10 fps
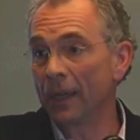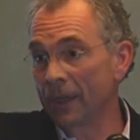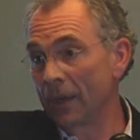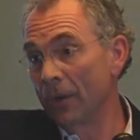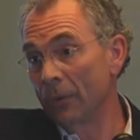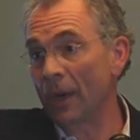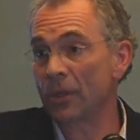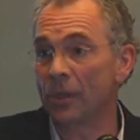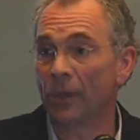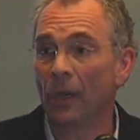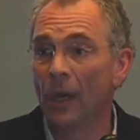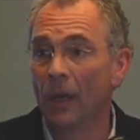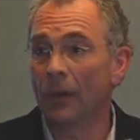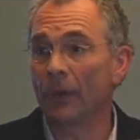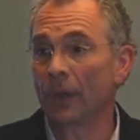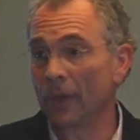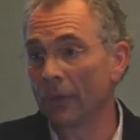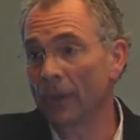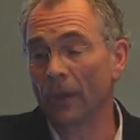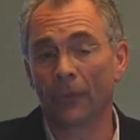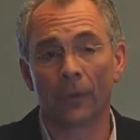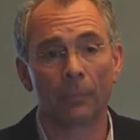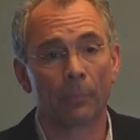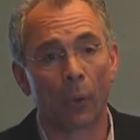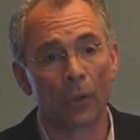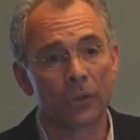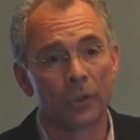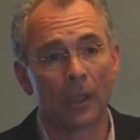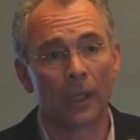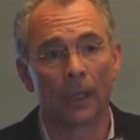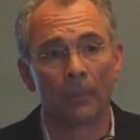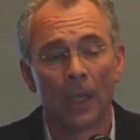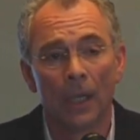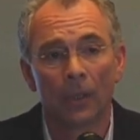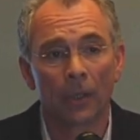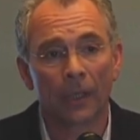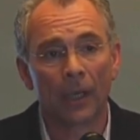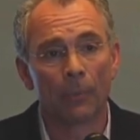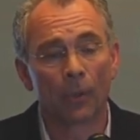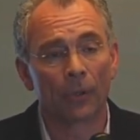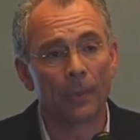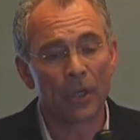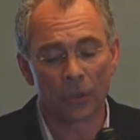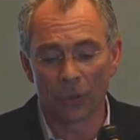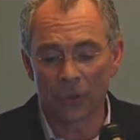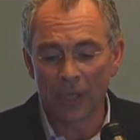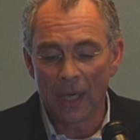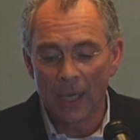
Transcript: again under the direction of the board, County Board of Commissioners,